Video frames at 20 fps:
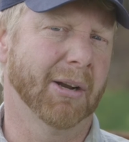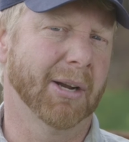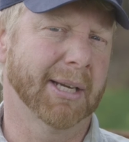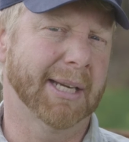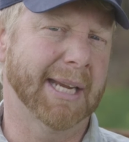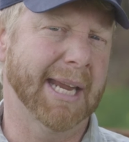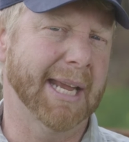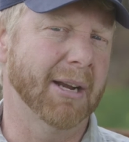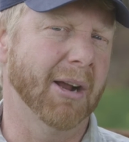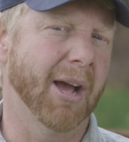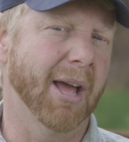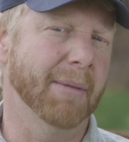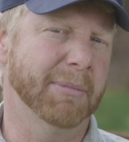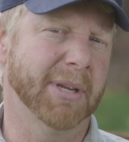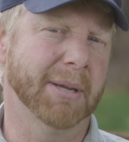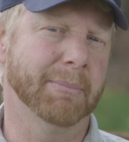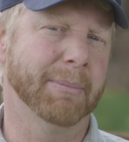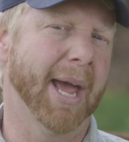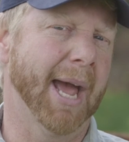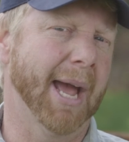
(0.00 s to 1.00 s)
cannot
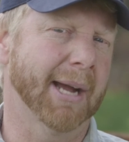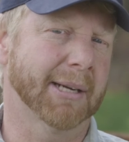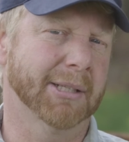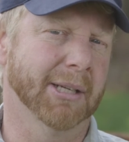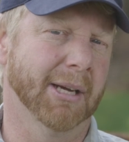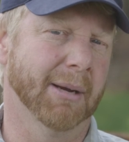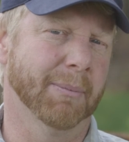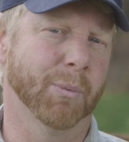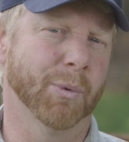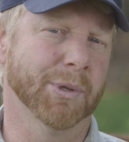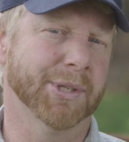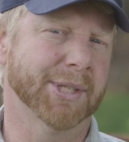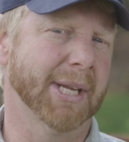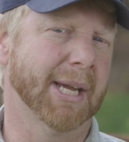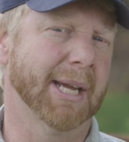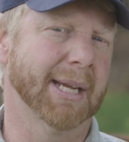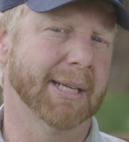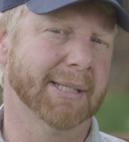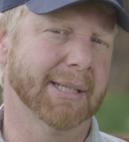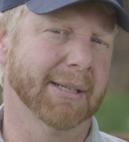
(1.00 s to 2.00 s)
be backed up with
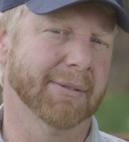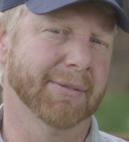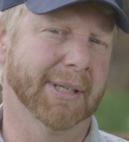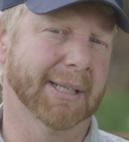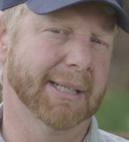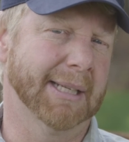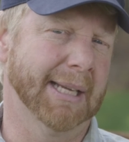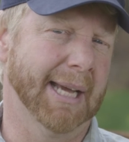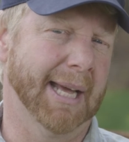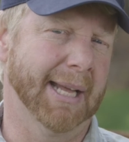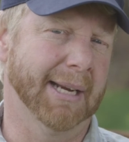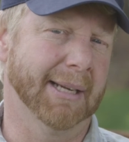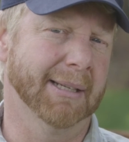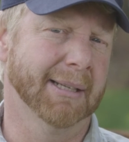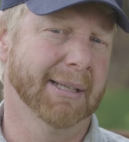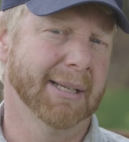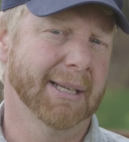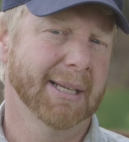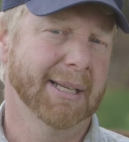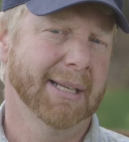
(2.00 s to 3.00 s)
scientific data.
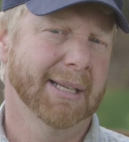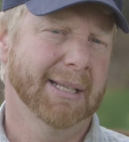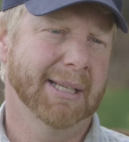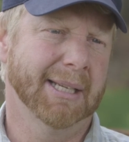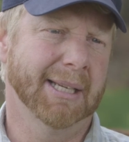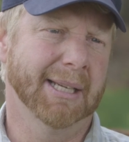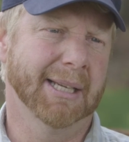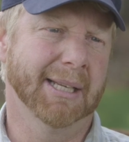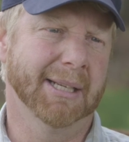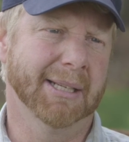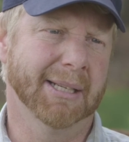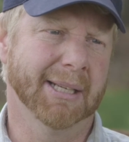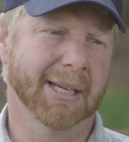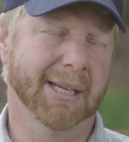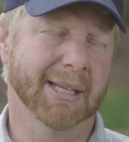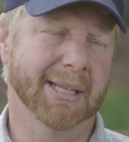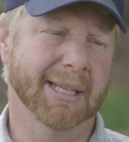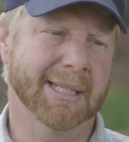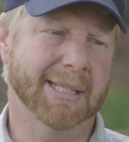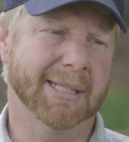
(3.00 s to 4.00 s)
And
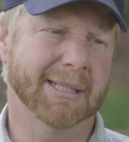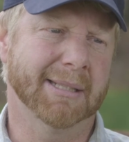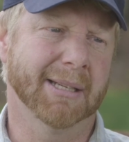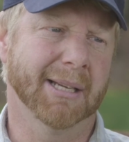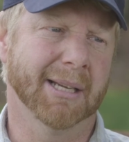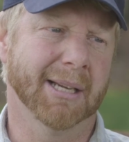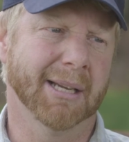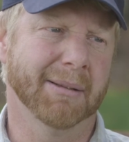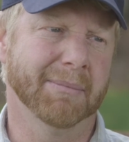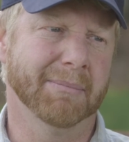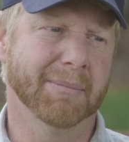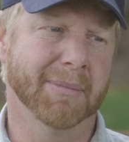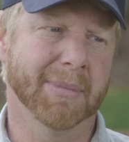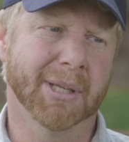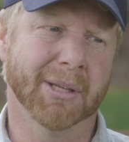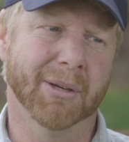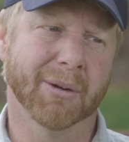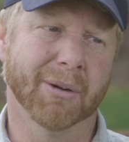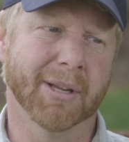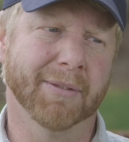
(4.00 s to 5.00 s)

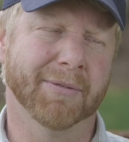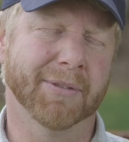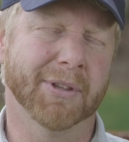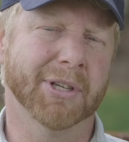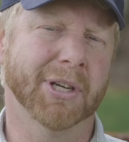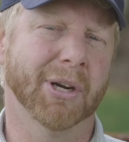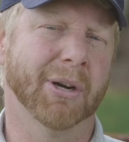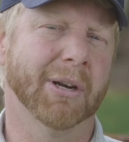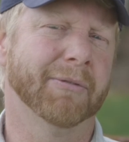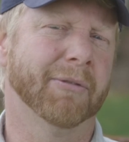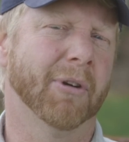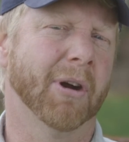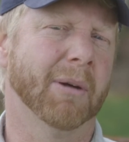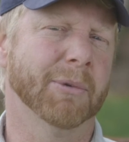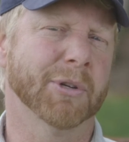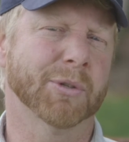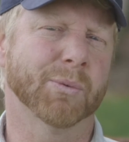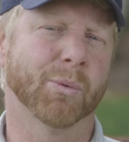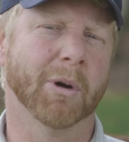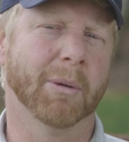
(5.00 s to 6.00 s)
if the dairy
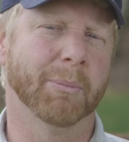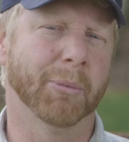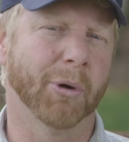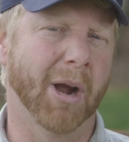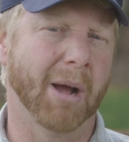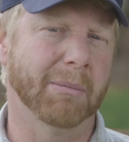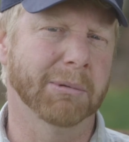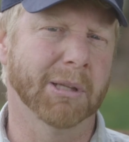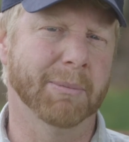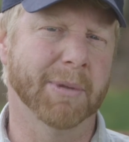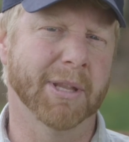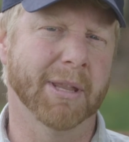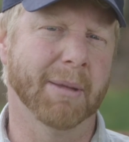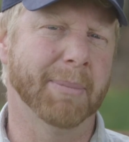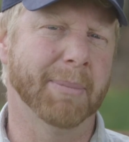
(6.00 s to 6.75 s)
farmers were a problem in the